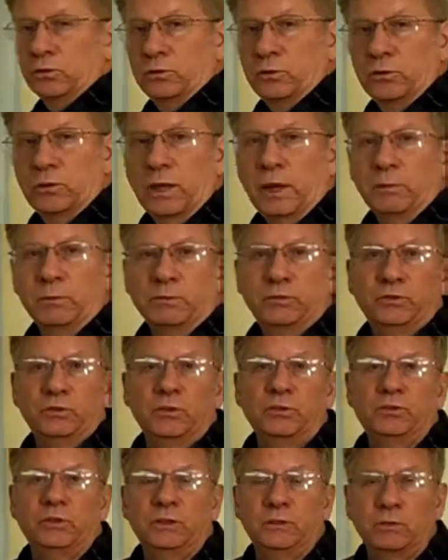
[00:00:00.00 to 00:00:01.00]
So that
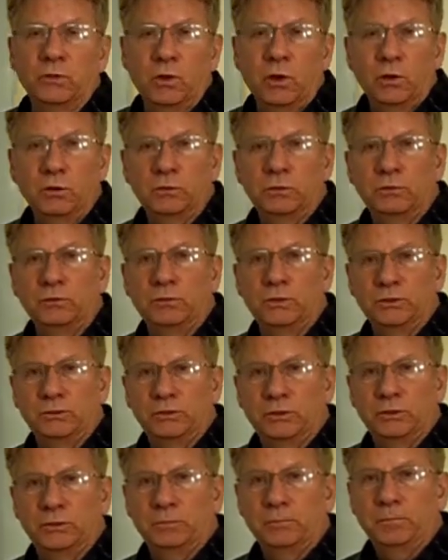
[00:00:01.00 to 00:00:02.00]
was using long
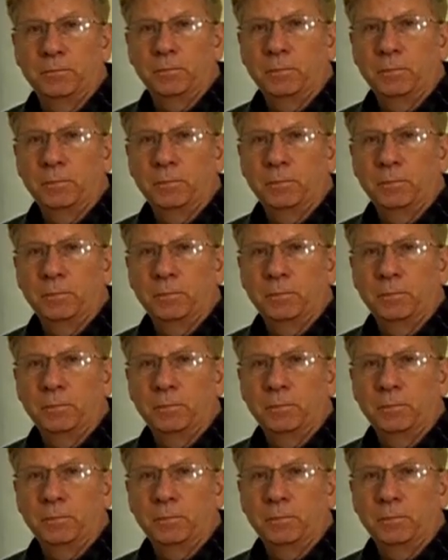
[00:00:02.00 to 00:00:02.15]
division.